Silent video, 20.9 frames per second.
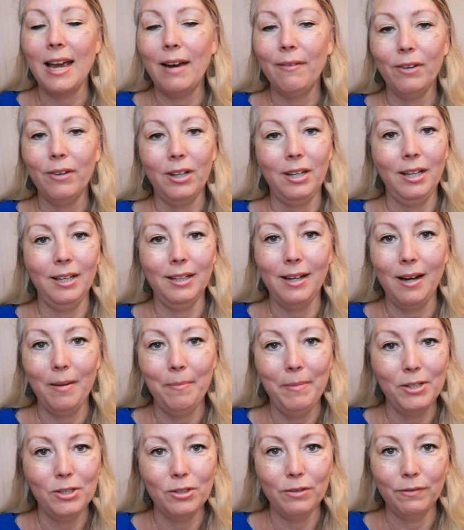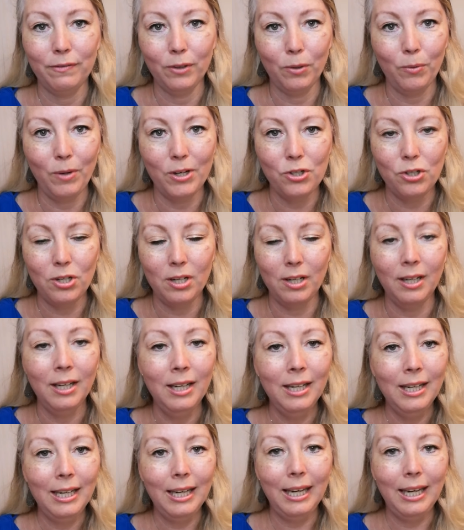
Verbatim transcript: ever going to come into fruition